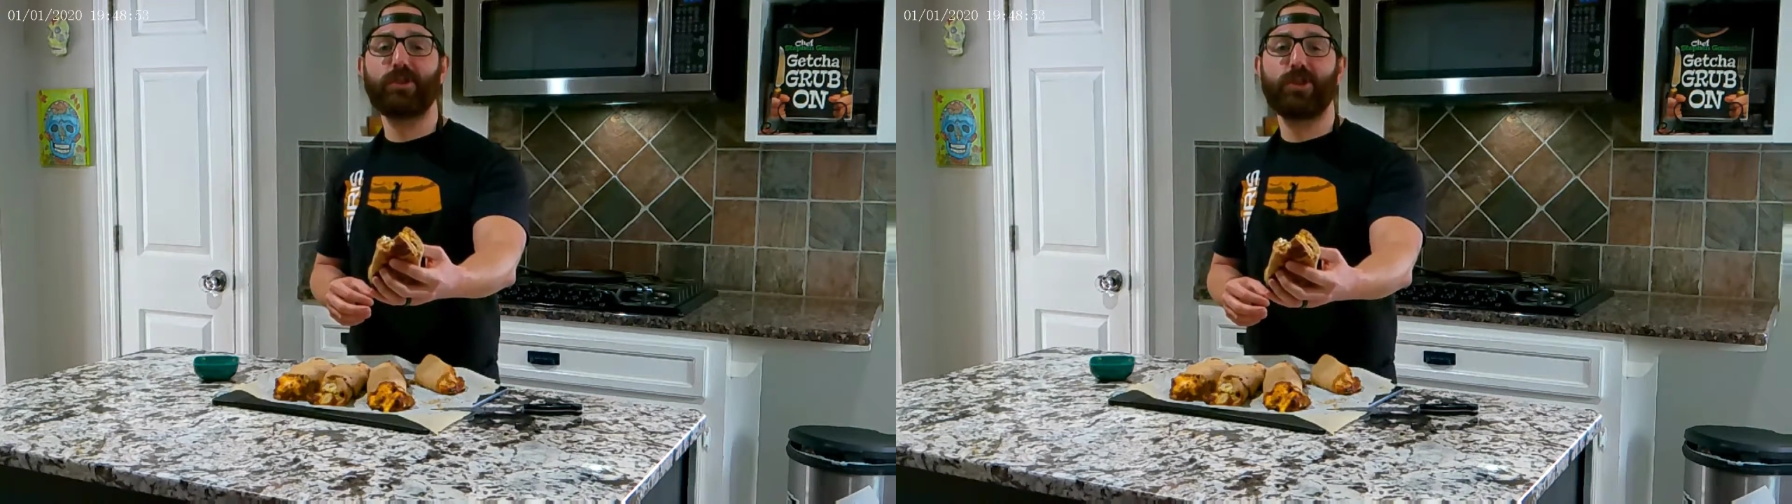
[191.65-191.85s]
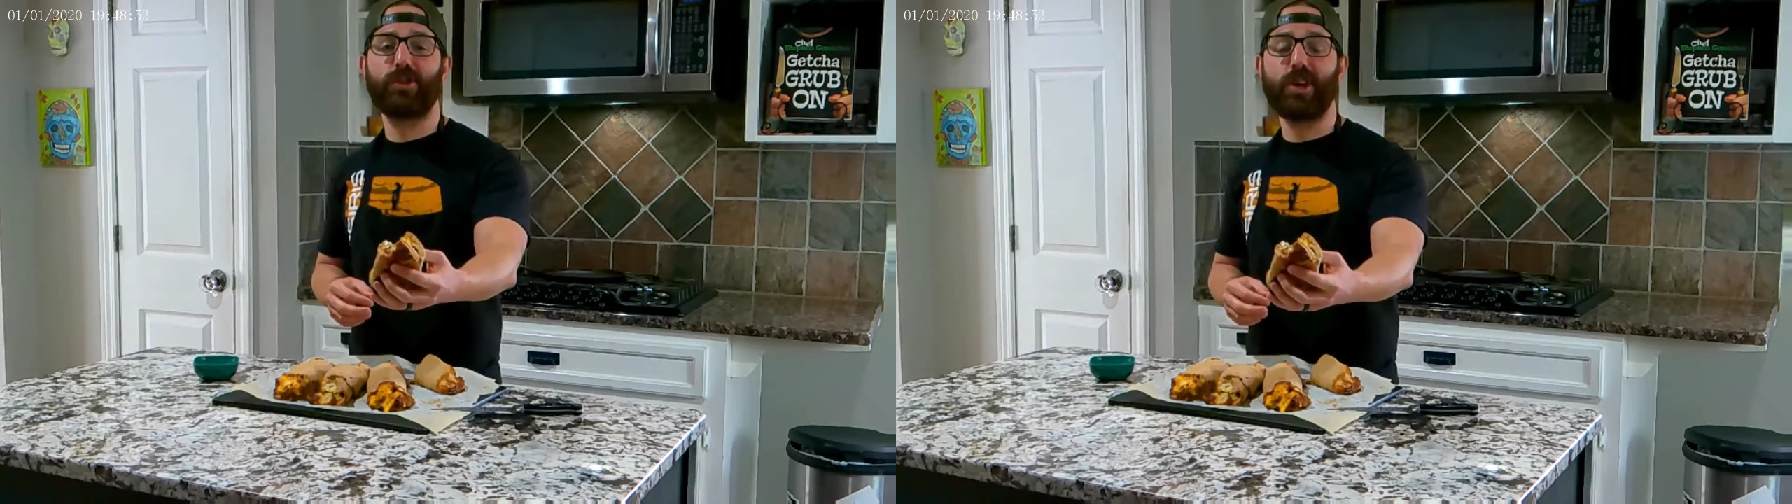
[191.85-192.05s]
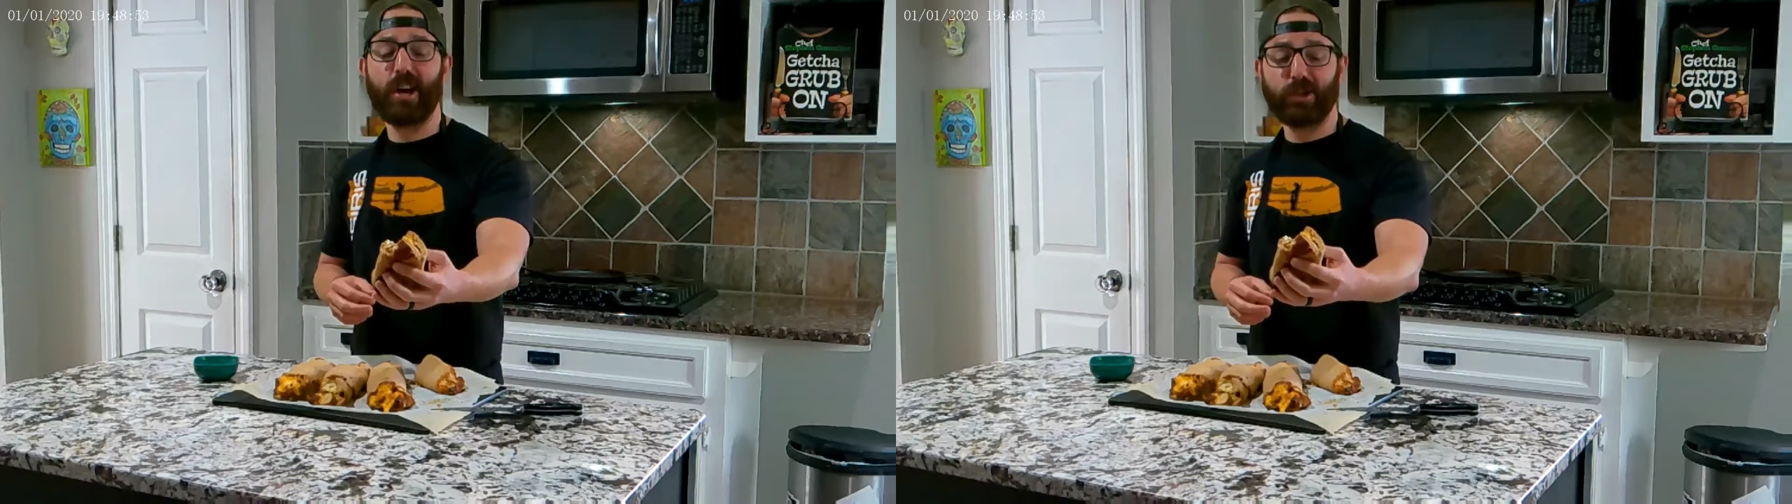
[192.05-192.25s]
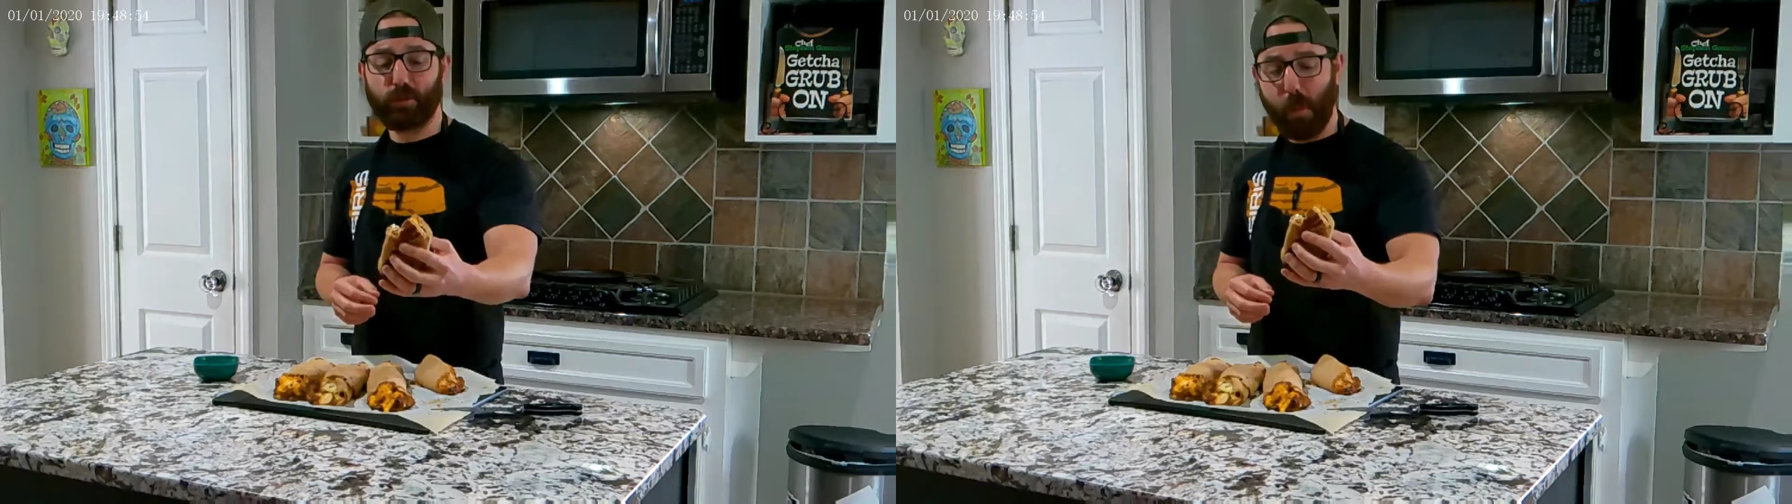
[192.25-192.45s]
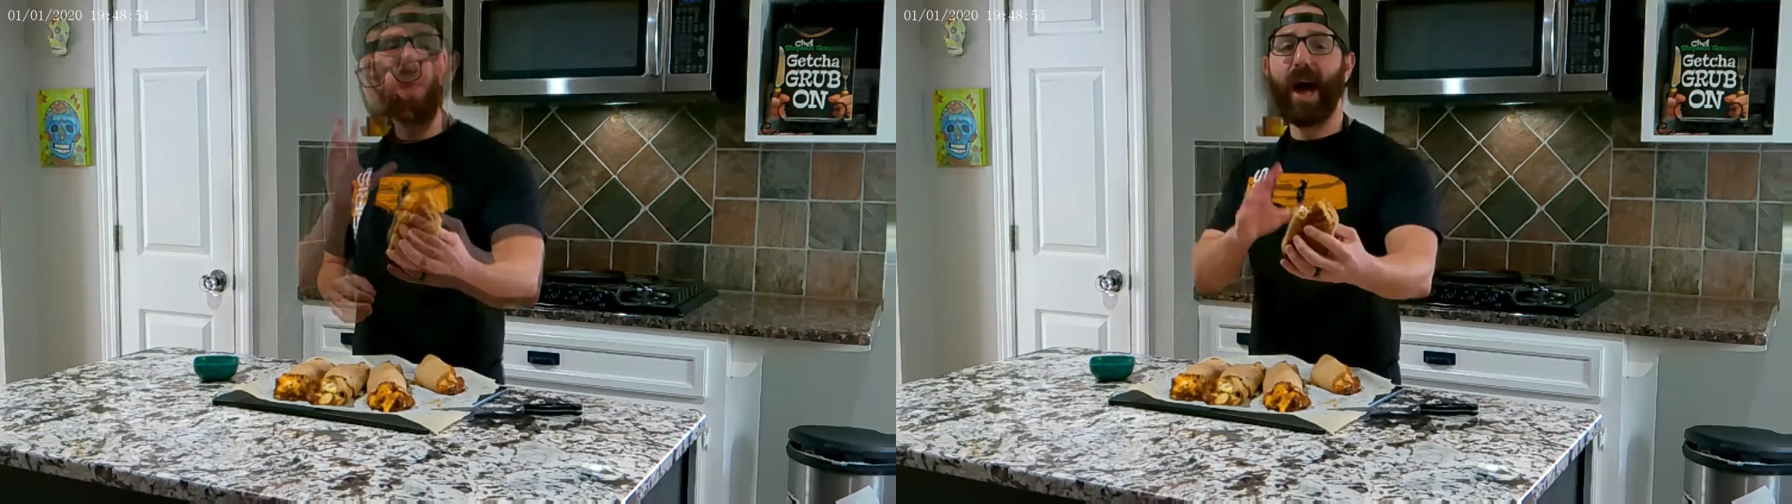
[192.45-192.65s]
success.
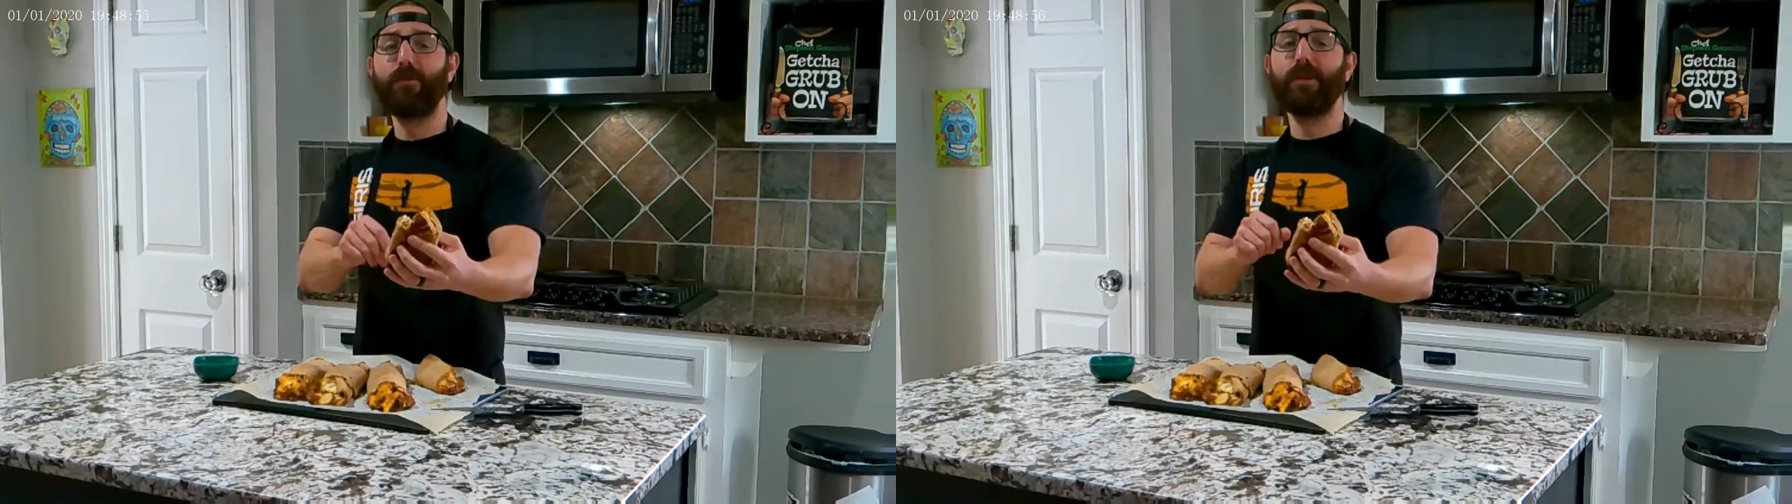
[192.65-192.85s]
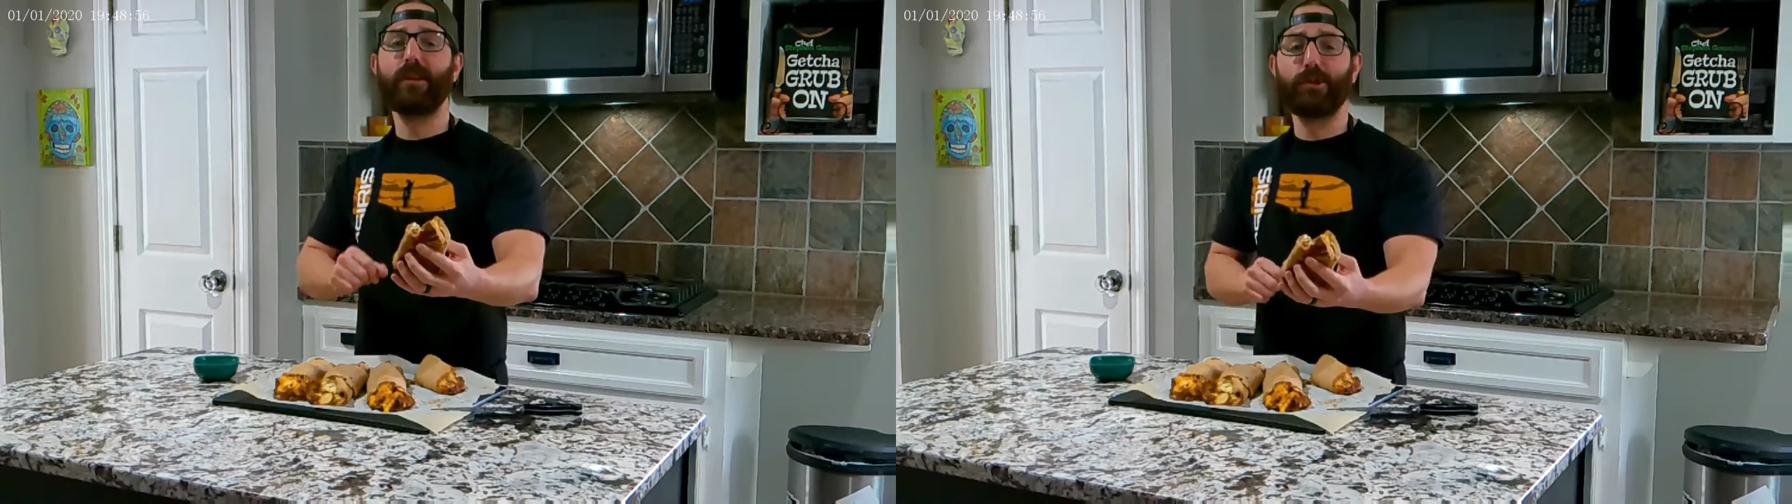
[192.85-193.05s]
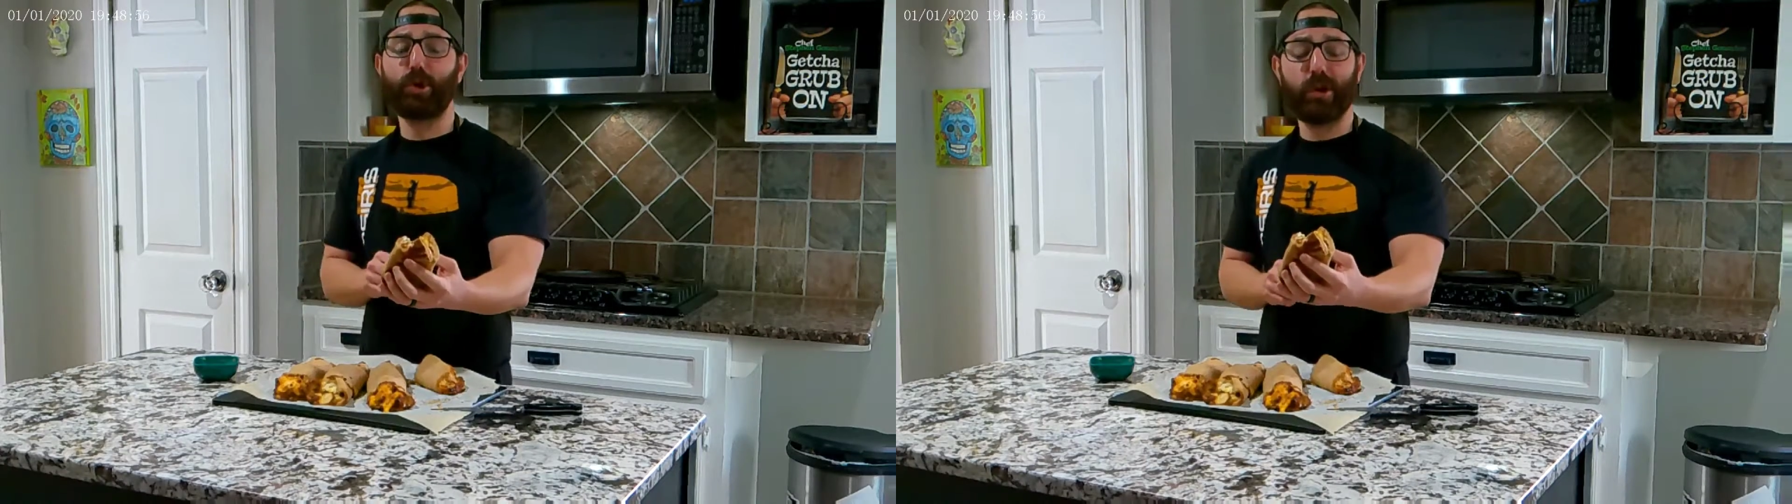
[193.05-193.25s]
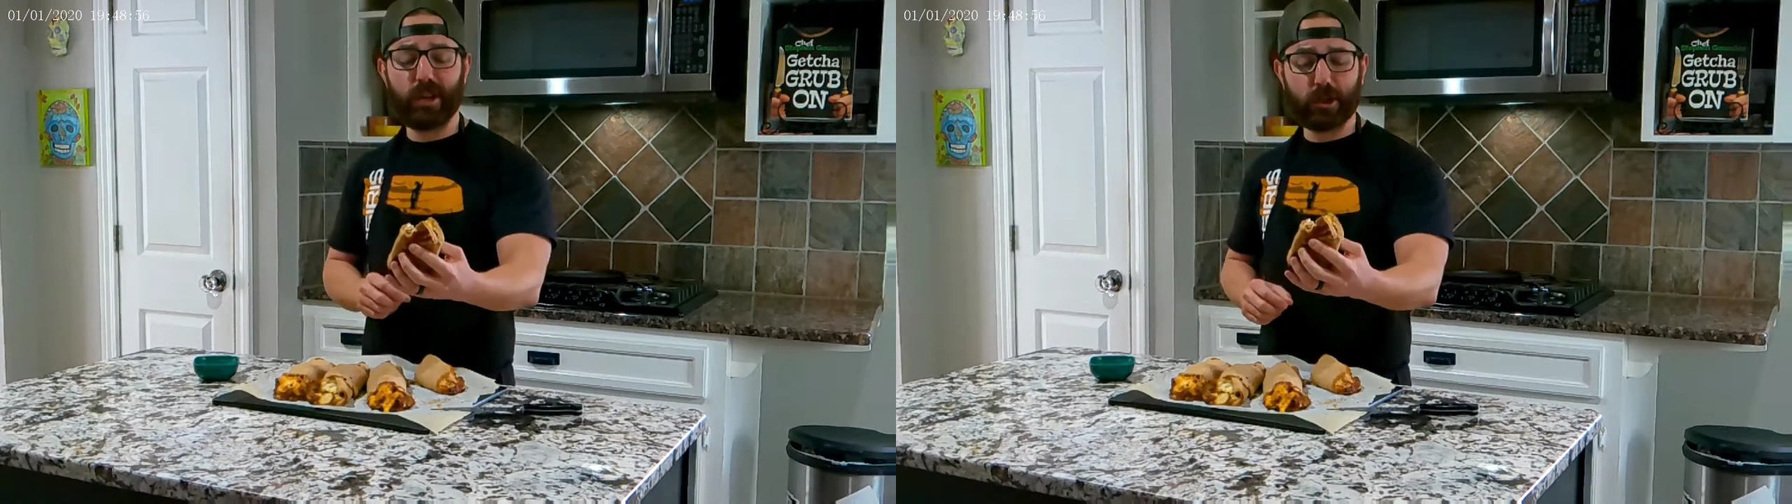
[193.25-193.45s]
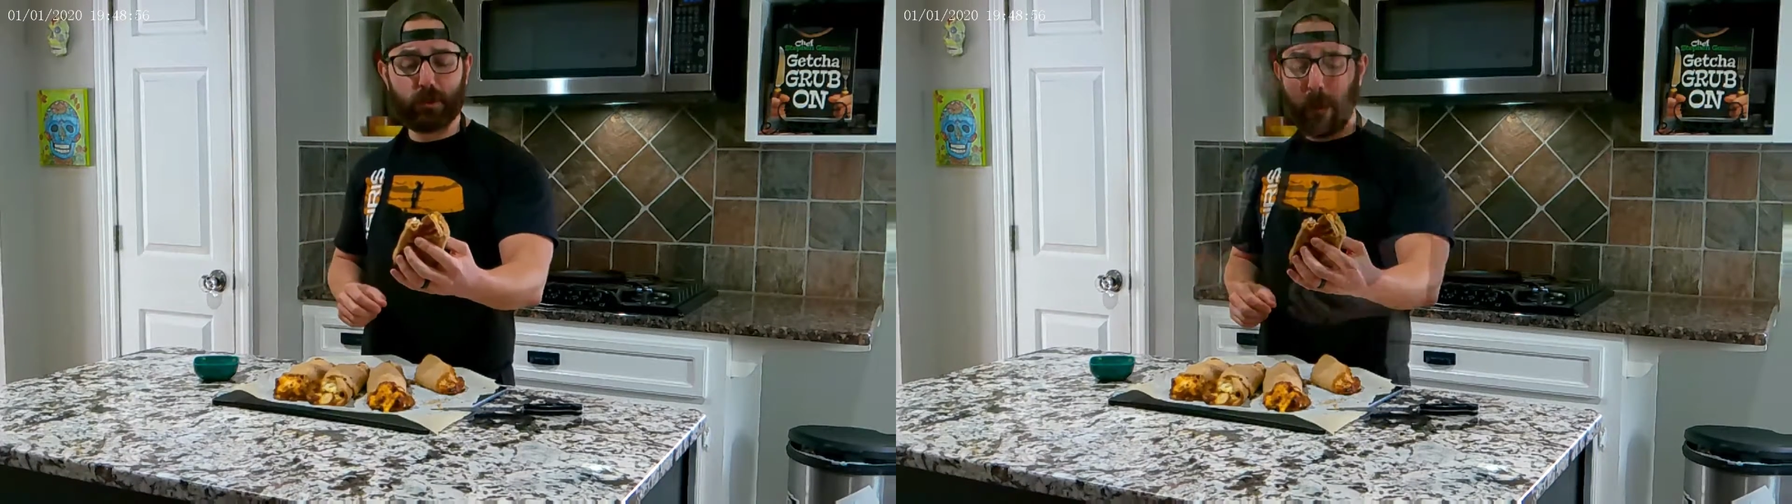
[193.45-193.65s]
I really enjoy these.